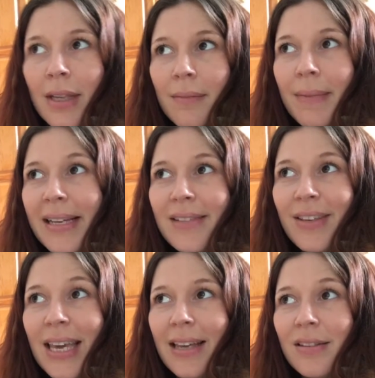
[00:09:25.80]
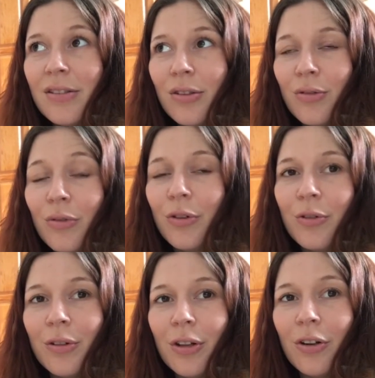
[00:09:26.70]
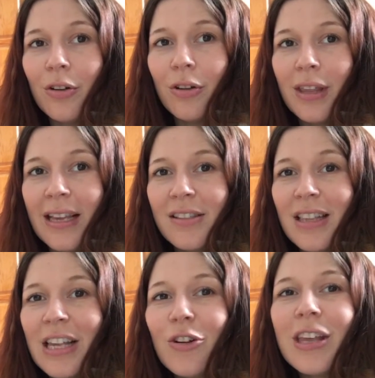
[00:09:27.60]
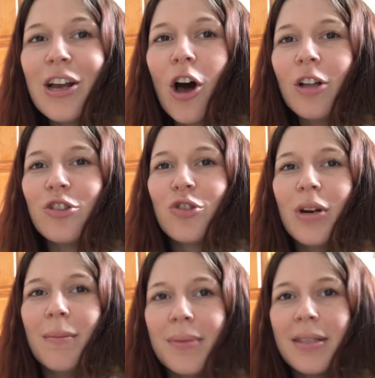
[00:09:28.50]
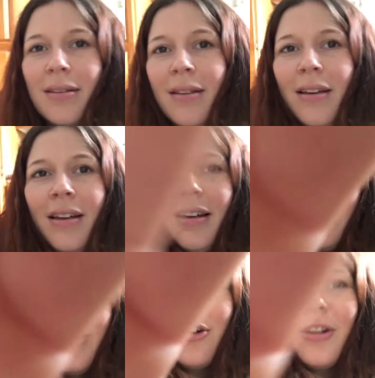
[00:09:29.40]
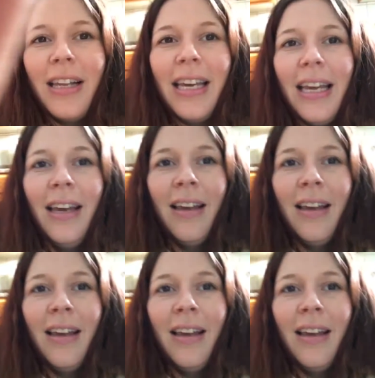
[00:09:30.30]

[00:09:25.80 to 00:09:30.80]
Massive gains through little things. Literally called shrimps. Literally